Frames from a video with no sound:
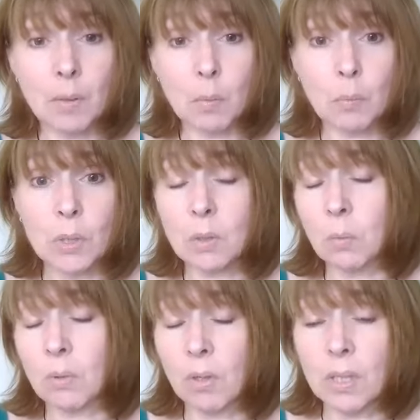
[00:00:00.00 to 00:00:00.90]
which is
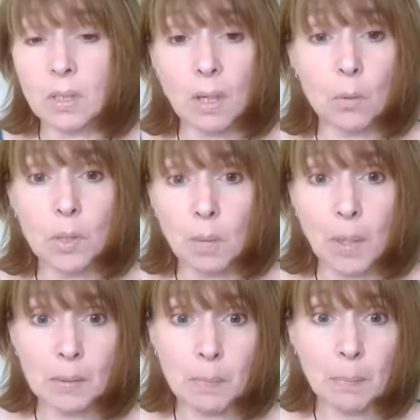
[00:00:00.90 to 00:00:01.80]
one of the reasons I always go
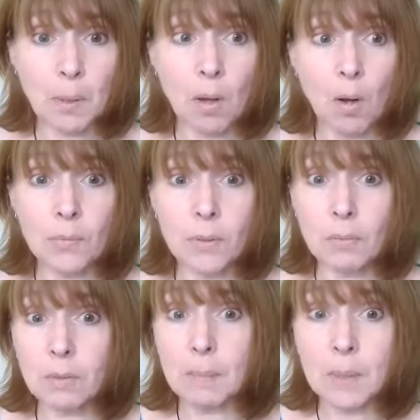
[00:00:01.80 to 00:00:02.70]
back to people after
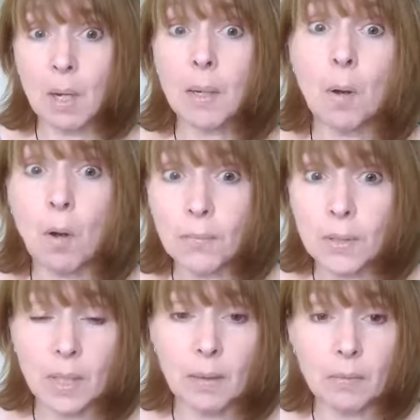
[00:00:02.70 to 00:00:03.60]
some time after
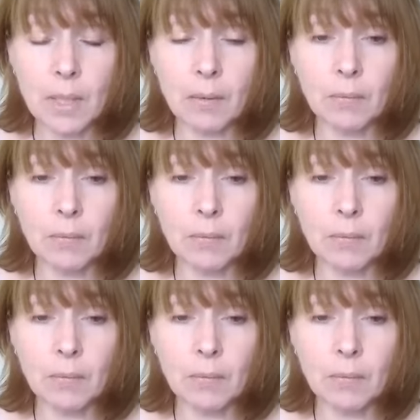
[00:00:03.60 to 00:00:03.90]
they've